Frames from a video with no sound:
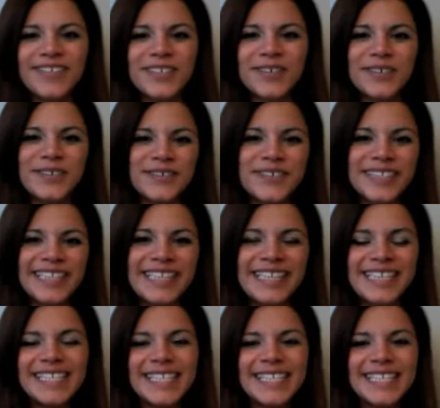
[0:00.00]
so it was really
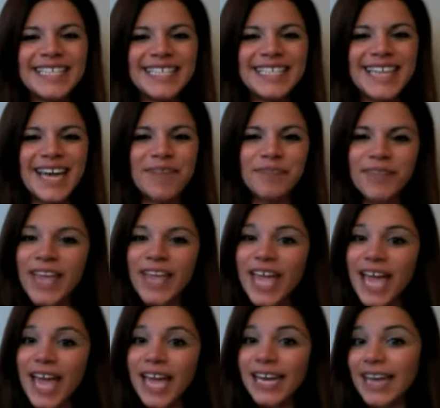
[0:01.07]
neat to see that.
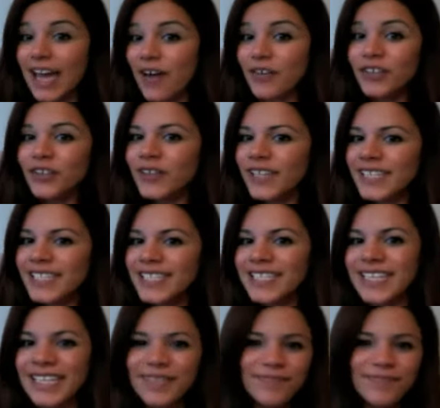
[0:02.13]
And now you get to see it.